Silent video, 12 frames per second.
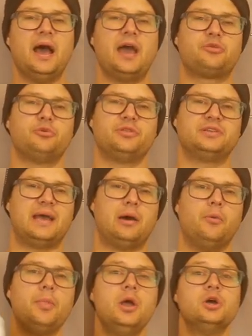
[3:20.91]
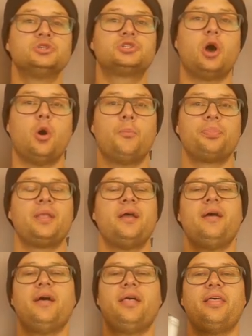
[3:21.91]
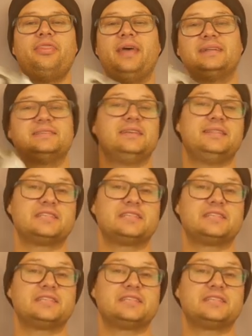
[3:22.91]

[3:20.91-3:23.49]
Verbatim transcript: I threw in the towel. So that's it.